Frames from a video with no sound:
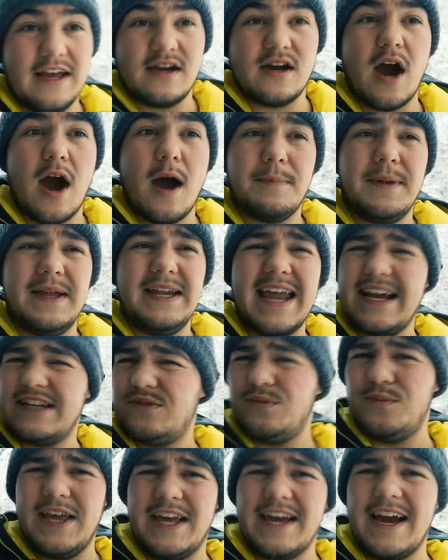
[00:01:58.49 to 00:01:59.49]
a copy
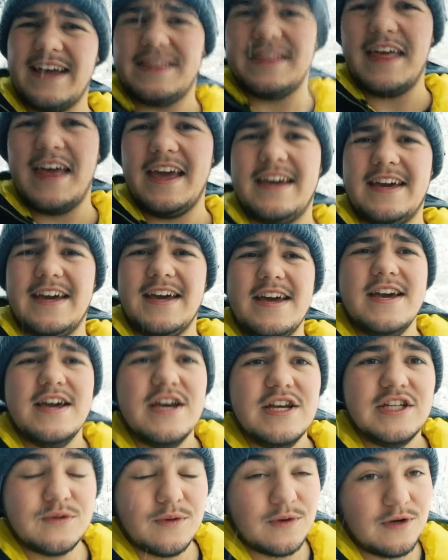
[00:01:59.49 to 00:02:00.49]
next week, I think.
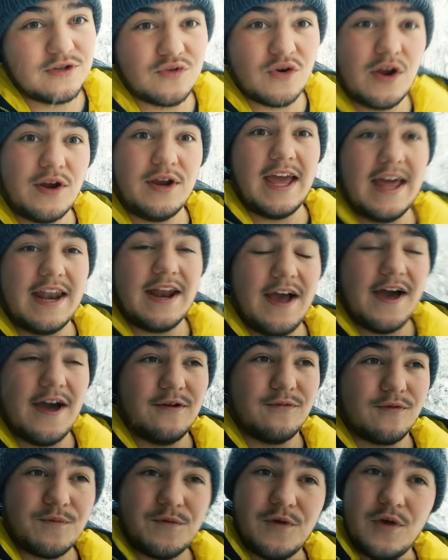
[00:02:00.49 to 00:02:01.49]
So I'm gonna try to get
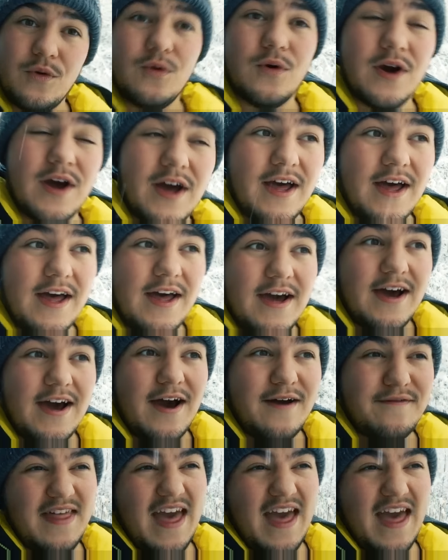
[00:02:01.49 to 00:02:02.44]
a review of